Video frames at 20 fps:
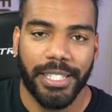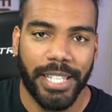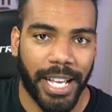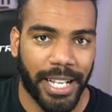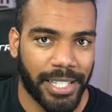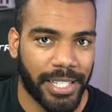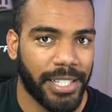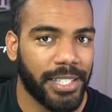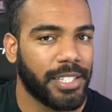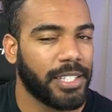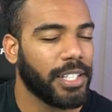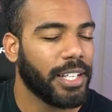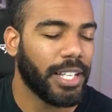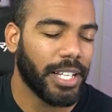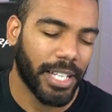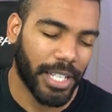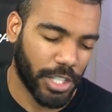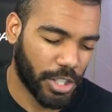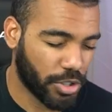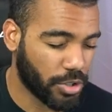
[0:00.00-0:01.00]
Texas,
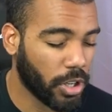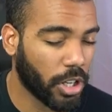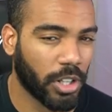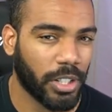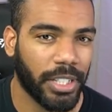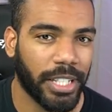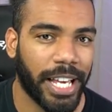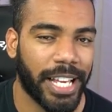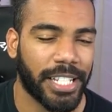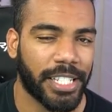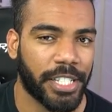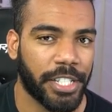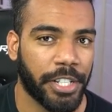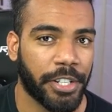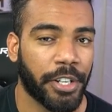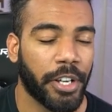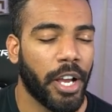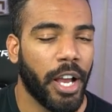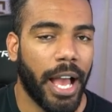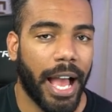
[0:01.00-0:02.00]
struggled last
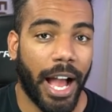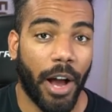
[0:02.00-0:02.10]
year.